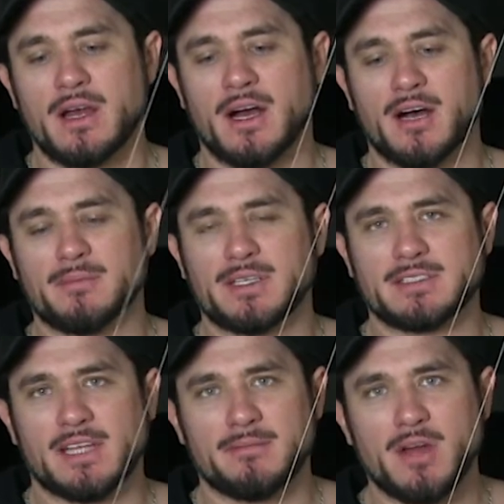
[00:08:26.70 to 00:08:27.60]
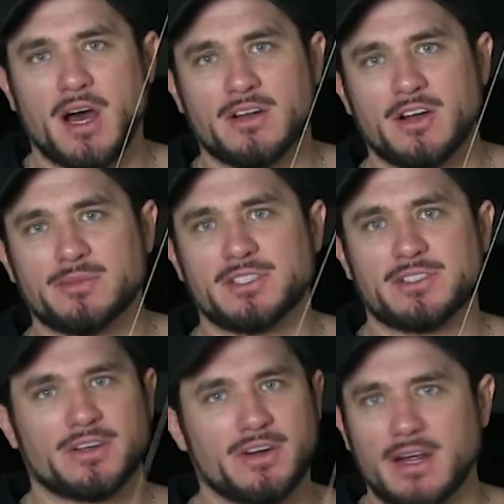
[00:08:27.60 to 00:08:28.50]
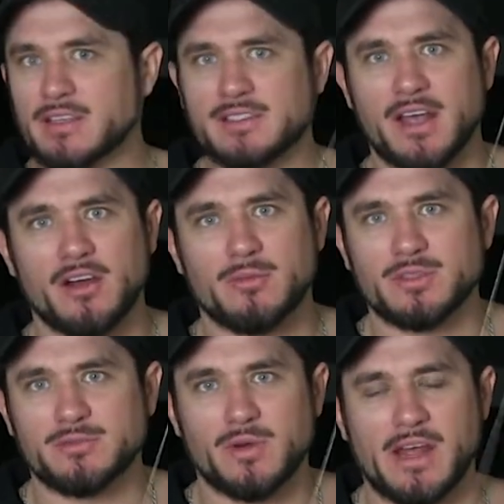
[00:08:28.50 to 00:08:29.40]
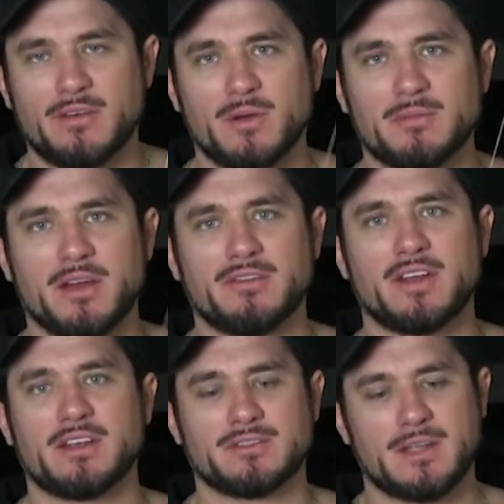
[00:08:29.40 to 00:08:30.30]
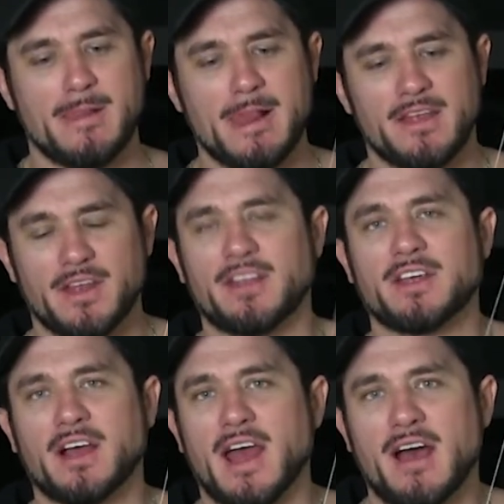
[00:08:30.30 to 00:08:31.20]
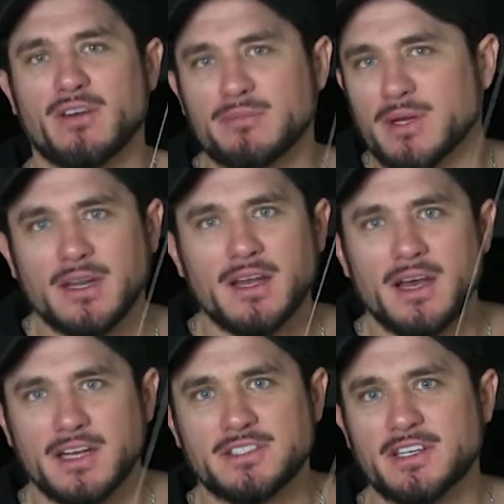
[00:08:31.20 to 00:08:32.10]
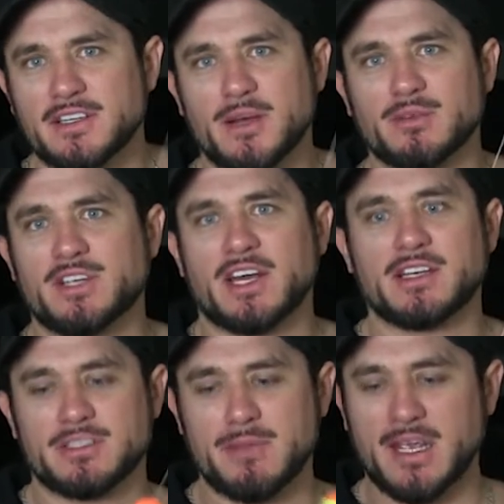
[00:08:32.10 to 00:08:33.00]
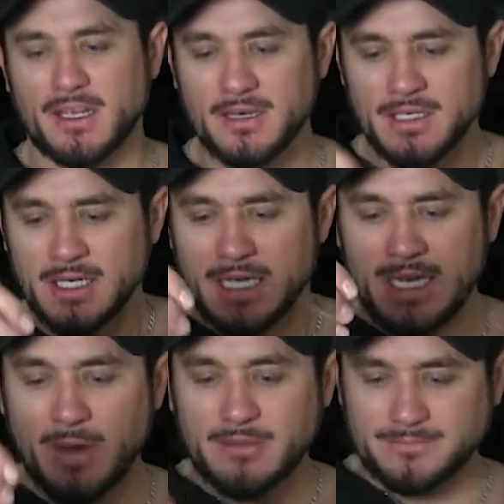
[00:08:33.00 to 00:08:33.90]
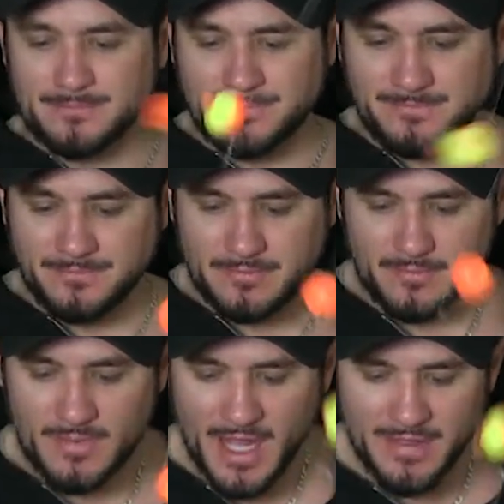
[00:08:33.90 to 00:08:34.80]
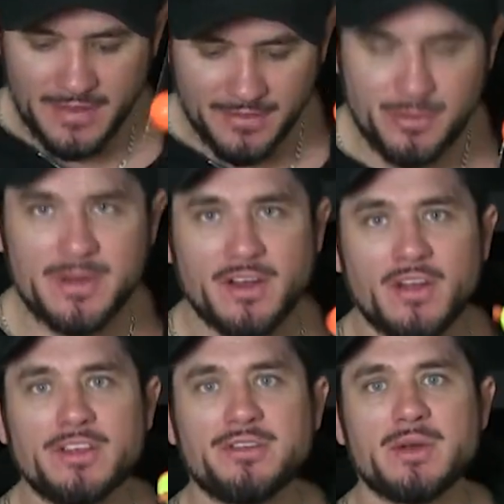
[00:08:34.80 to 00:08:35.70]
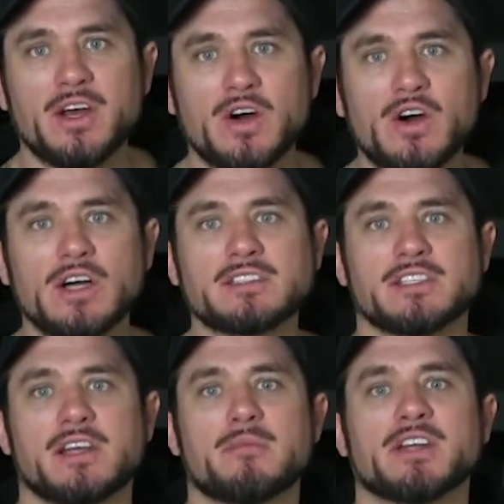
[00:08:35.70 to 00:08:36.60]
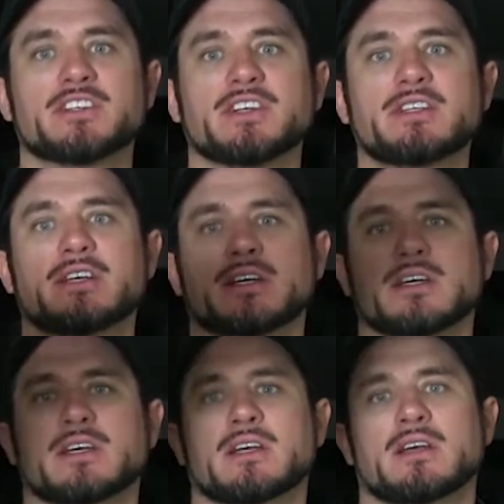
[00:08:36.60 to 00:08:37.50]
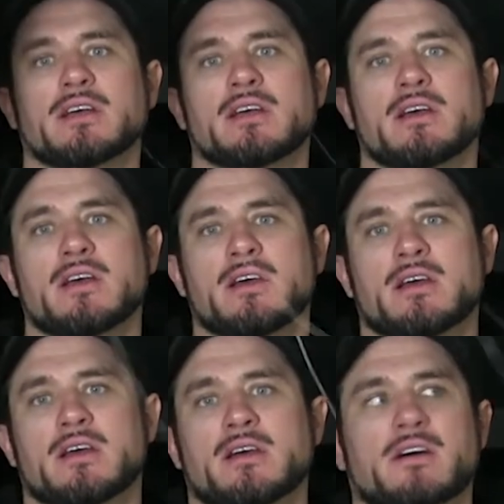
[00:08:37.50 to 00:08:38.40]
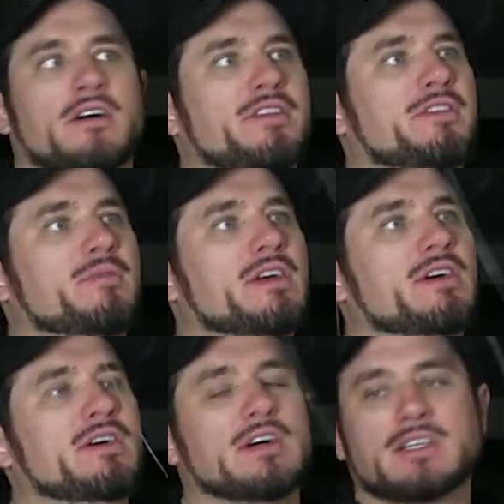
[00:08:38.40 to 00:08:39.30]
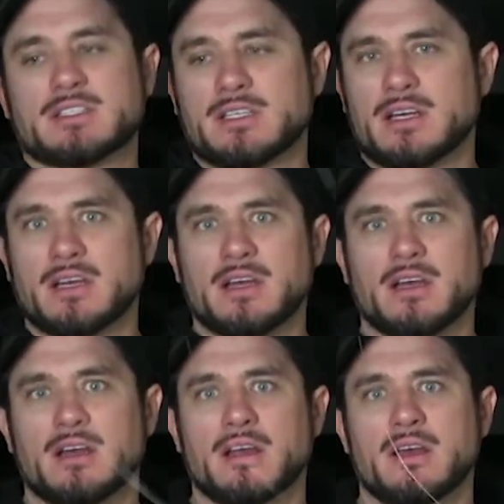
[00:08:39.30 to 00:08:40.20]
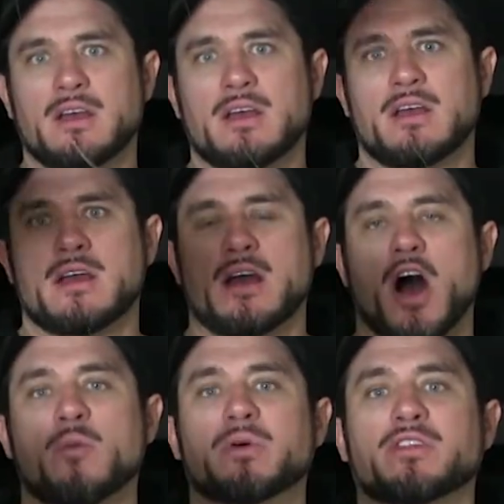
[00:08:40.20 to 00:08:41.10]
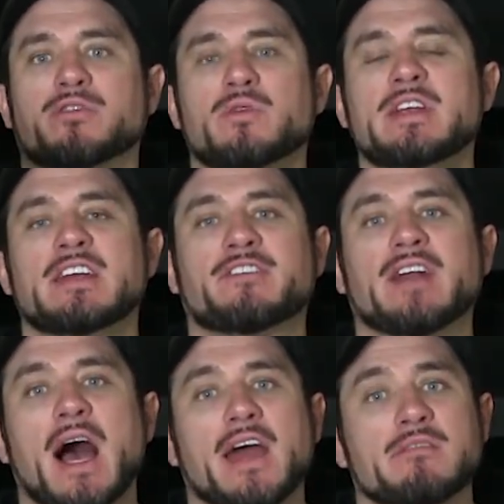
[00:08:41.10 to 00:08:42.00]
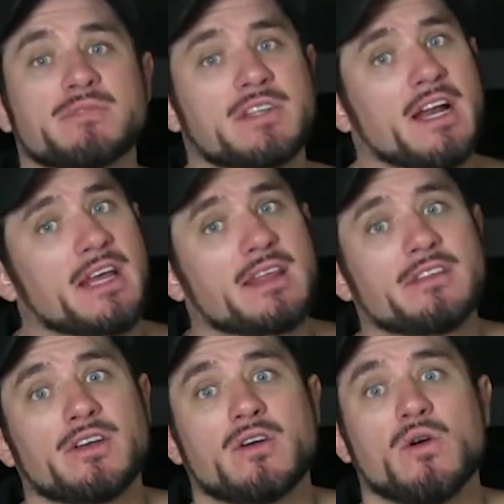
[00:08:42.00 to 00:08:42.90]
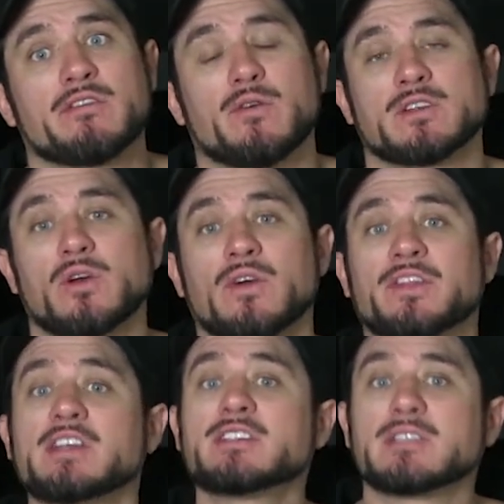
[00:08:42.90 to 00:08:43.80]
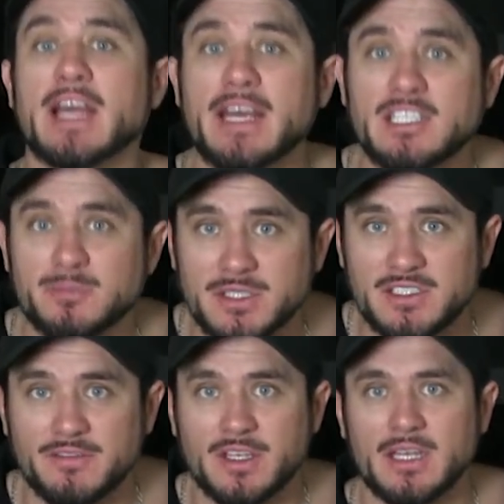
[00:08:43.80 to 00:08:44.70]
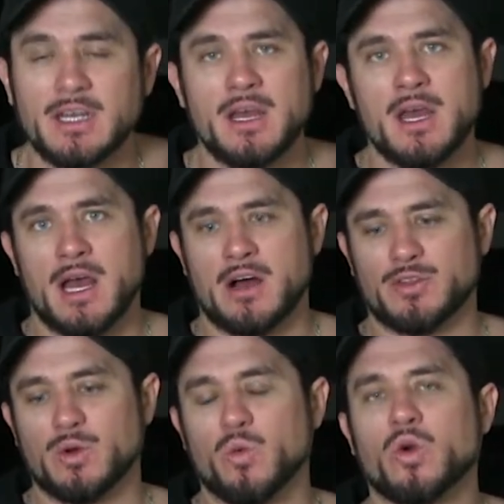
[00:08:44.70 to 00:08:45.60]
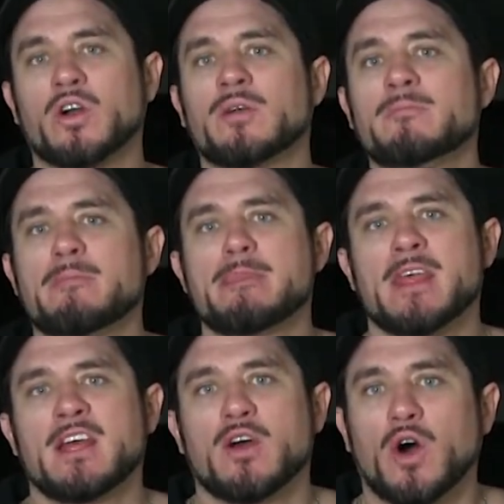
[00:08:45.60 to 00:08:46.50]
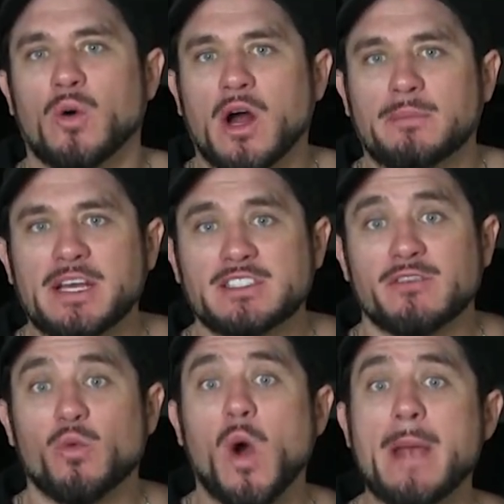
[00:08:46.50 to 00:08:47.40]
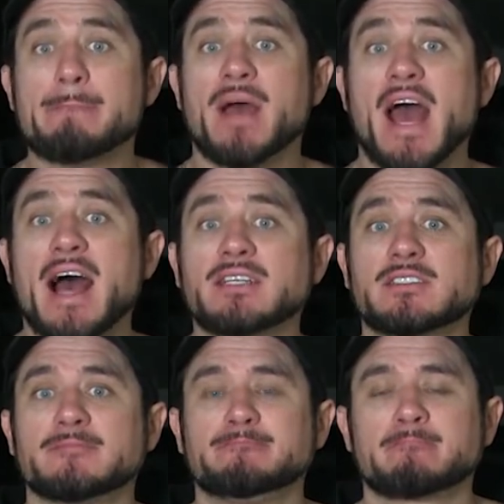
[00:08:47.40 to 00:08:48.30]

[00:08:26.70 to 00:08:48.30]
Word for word: because um, I'm not 100% sure and I say on almost one, every one of my videos that I think I have one but I just need to double check and just make it. Anyway, and then three on the three hooks as I mentioned, on the three hooks I'll put three different items that I think they're going for. So at this lake specifically, I'll do a worm, a, a piece of white bass,